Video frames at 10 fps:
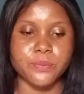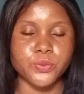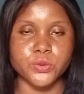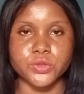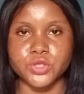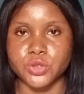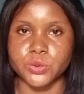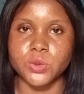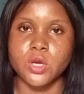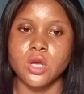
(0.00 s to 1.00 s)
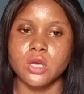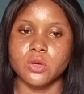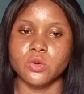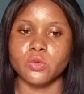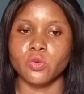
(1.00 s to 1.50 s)
approach you,
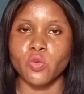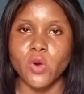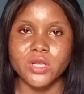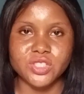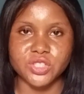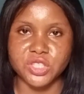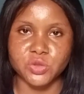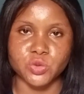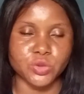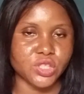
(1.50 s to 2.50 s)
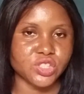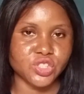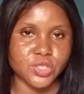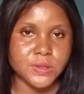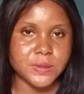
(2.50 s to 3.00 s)
what you need to do is
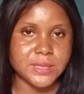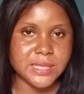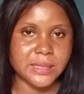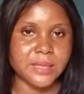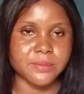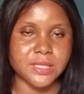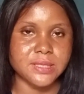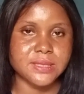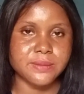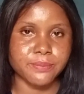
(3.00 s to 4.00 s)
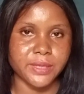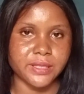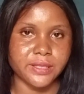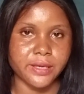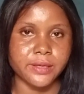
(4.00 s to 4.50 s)
just to send them this
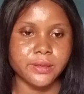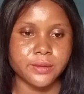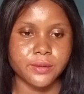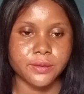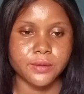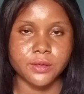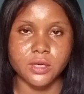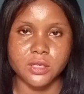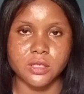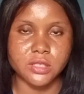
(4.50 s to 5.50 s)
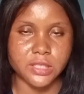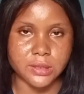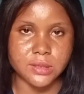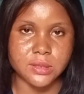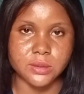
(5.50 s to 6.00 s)
media
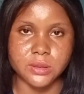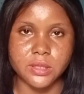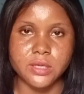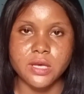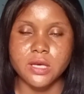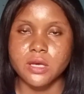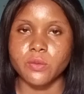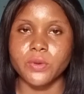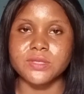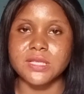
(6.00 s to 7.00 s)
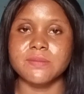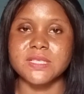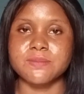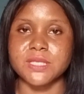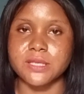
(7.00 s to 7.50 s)
kit. Okay, when you send them
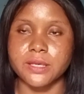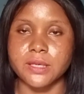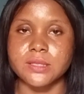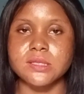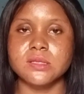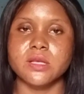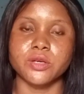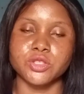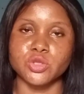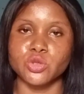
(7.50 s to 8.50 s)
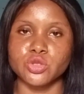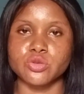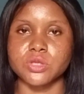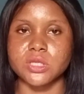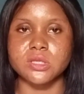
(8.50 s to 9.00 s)
this media kit, they're going to go
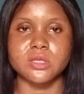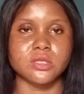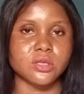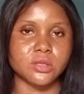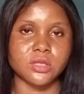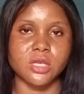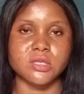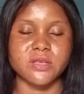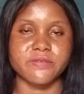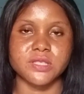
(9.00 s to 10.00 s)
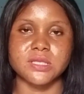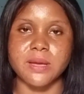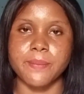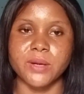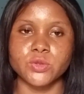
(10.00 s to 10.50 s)
through it. It contains everything
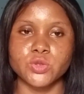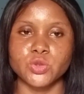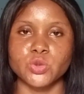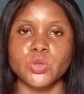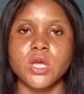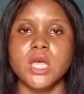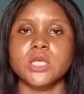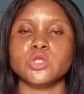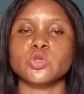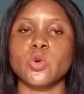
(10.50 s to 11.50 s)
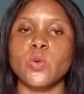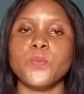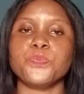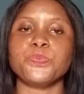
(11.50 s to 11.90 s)
about you. So